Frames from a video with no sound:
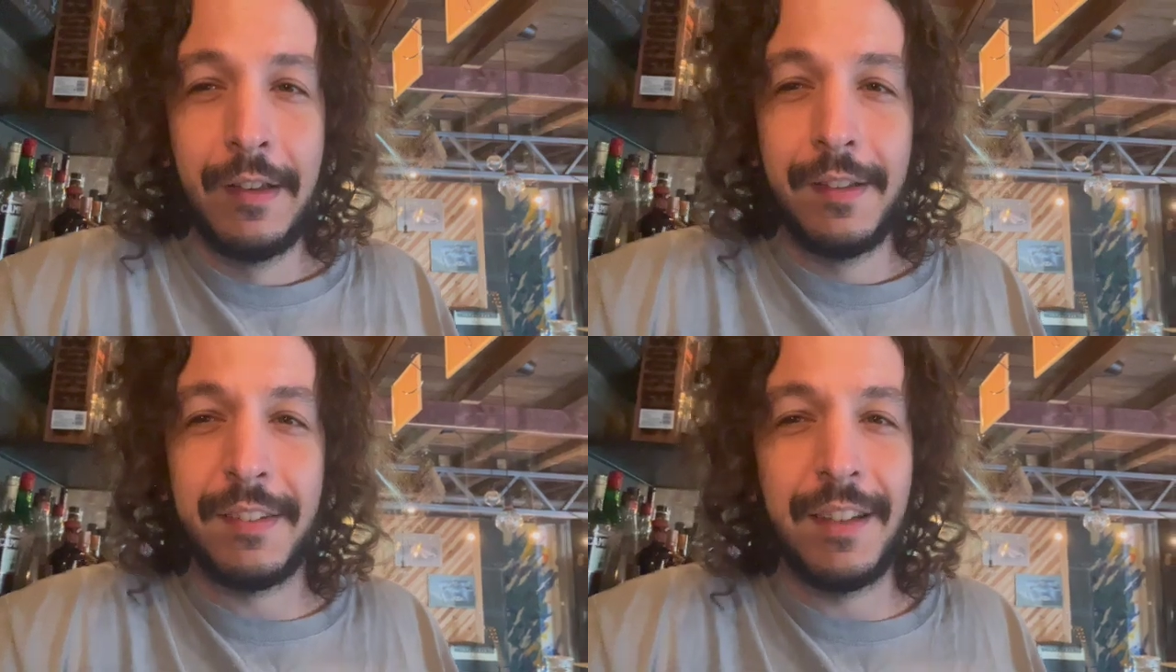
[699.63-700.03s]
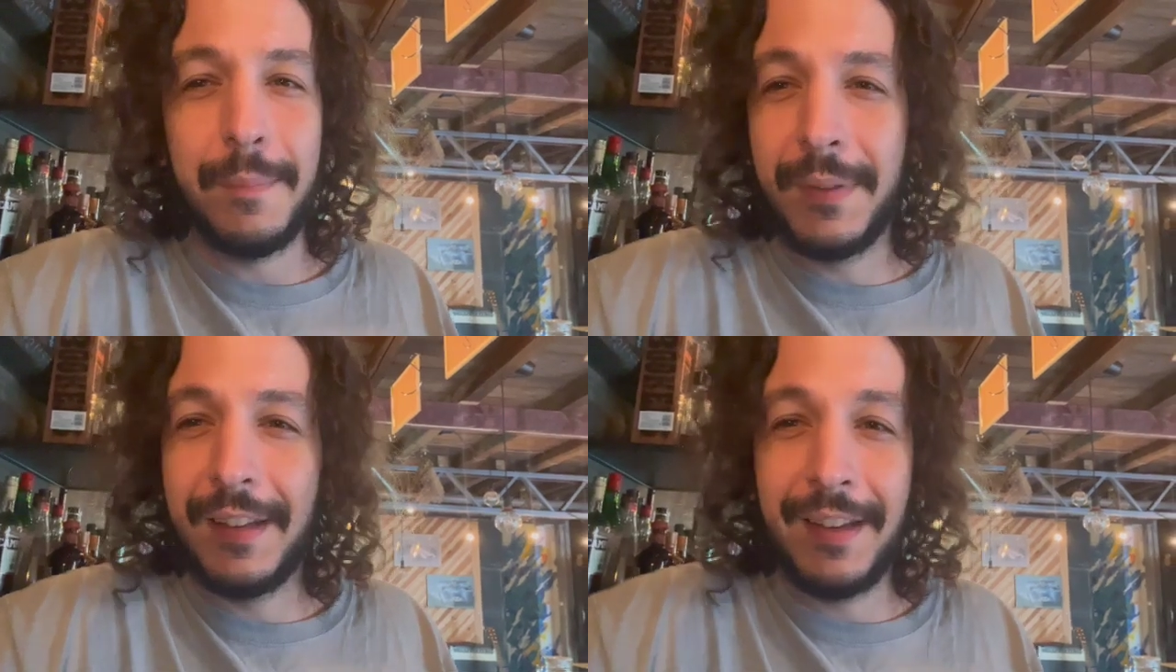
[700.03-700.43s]

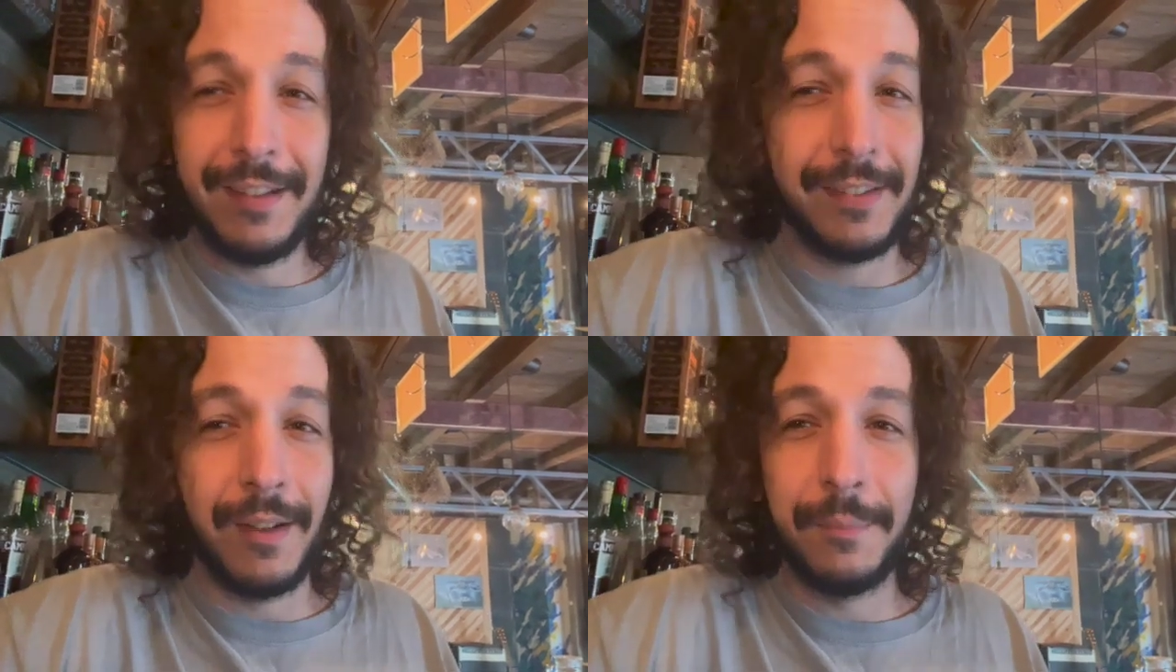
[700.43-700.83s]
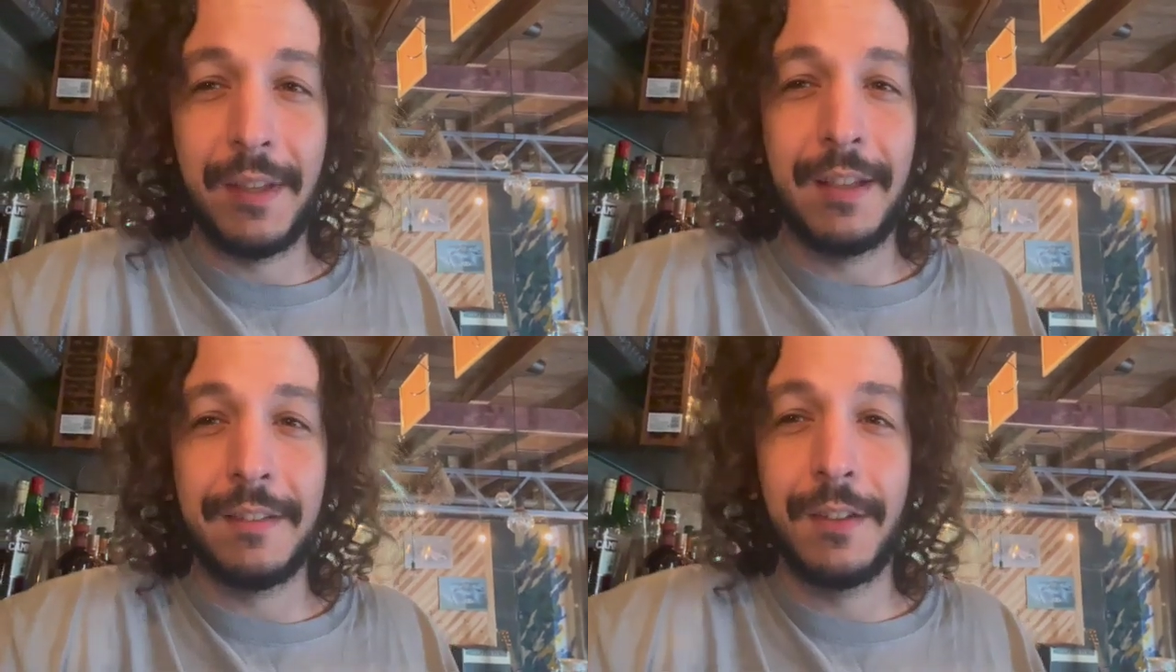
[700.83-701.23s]
slip and hit
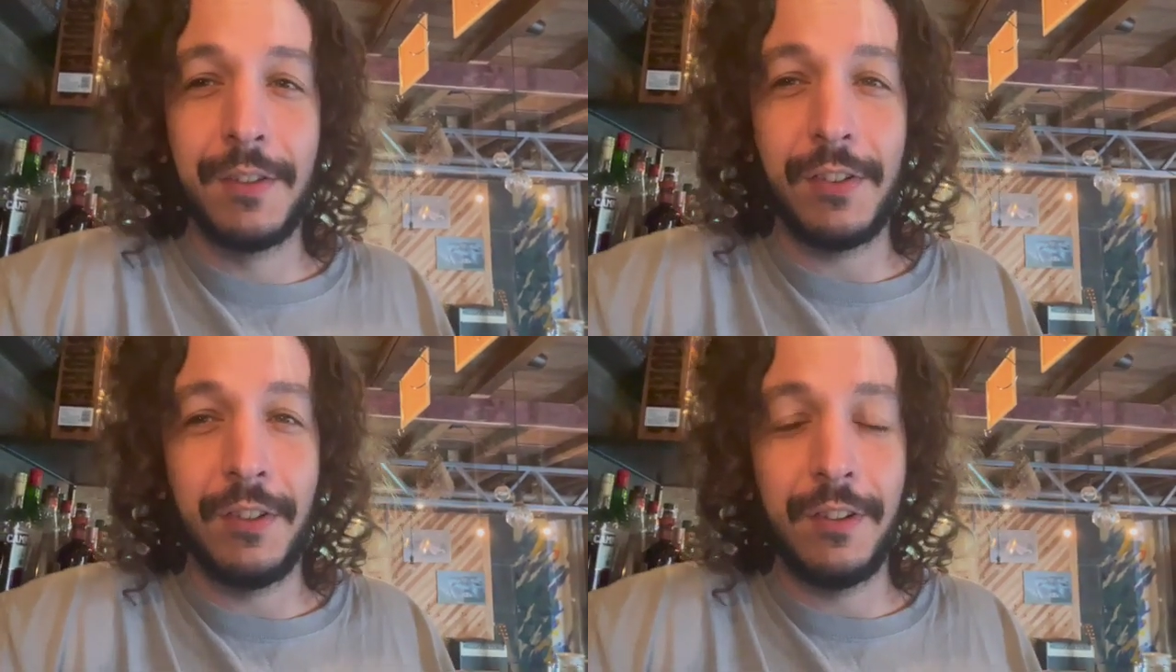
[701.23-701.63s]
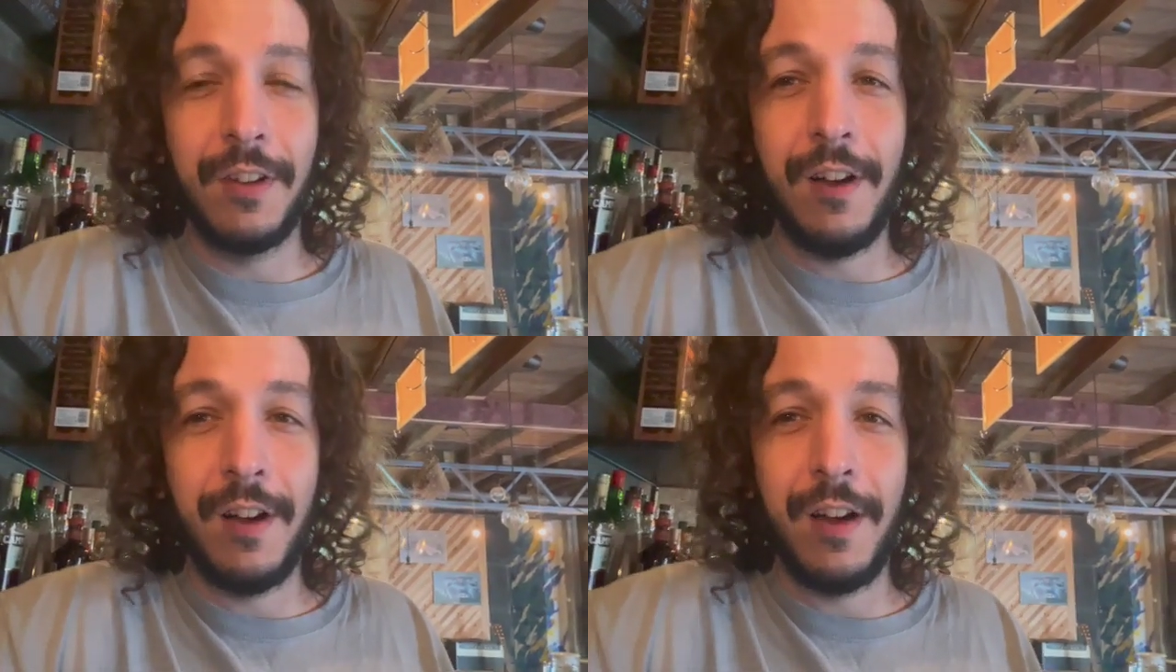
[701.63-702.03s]
something, there's a
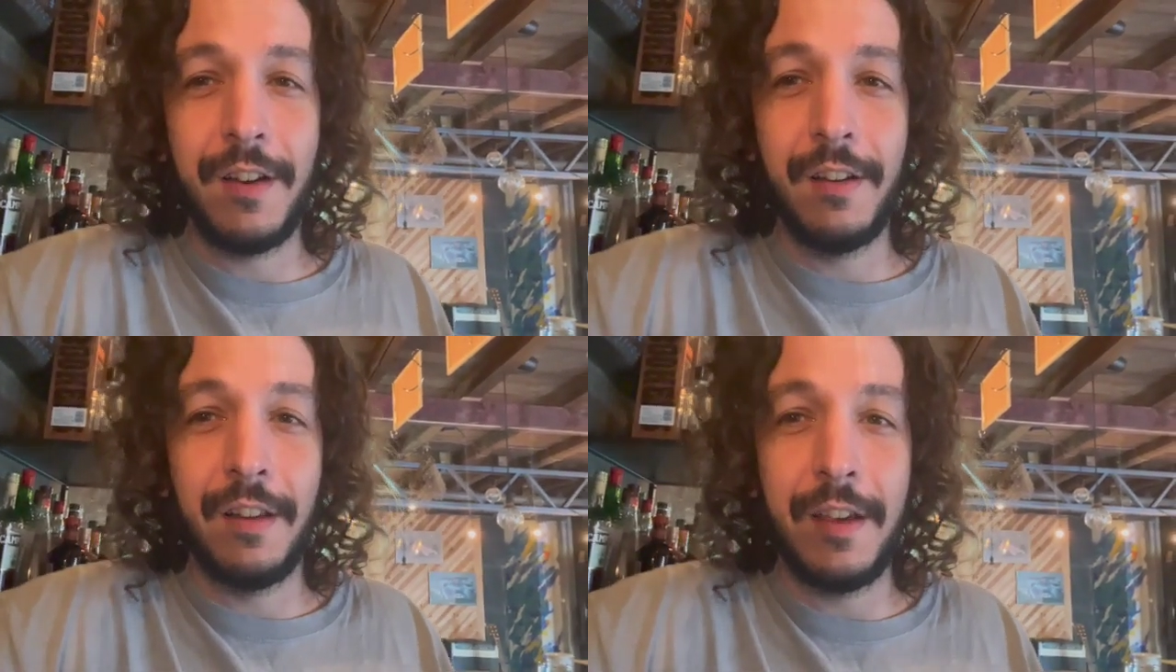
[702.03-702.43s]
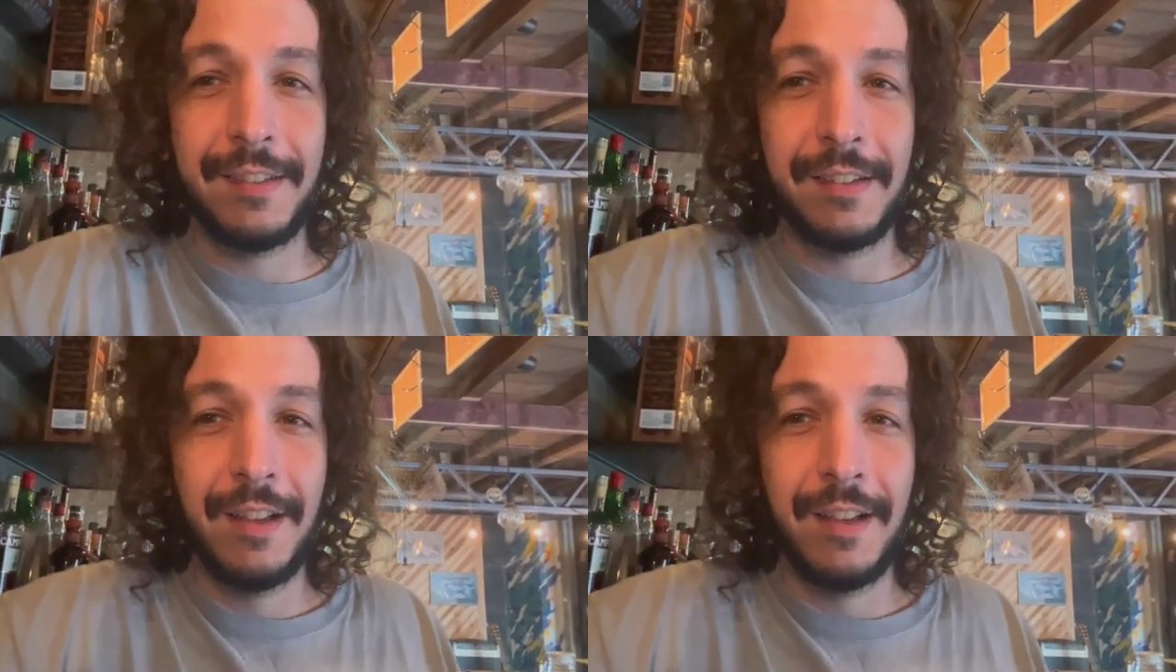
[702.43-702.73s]
lot of like